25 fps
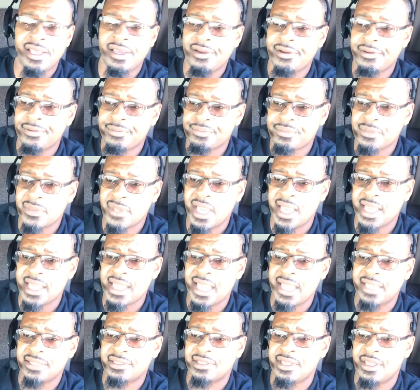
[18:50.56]
there. I
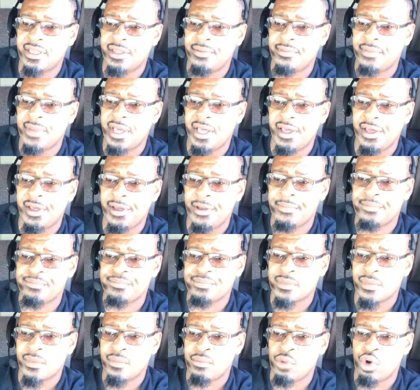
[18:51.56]
got some
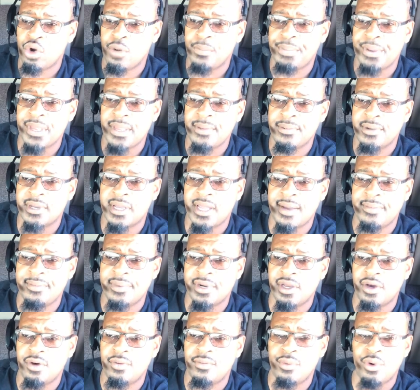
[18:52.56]
more people
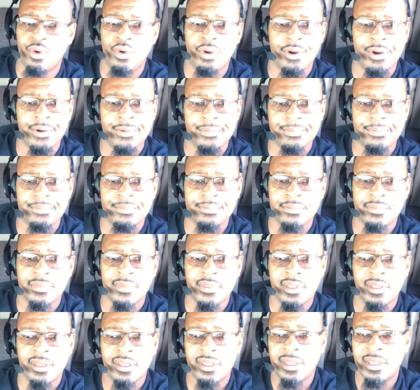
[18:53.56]
coming on board.
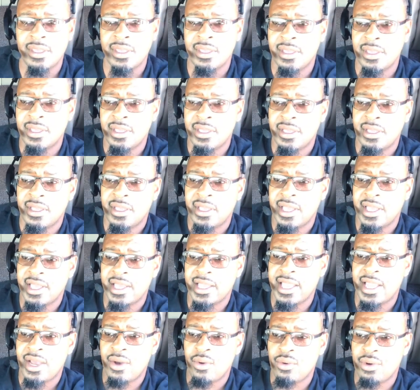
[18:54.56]
I
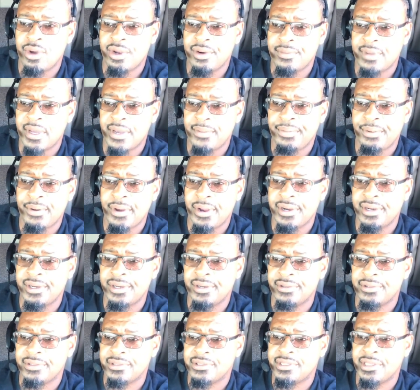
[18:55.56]
got one of my
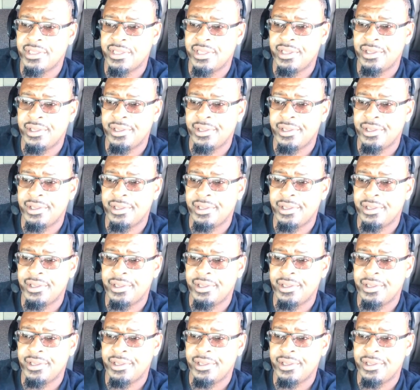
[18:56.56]
partners,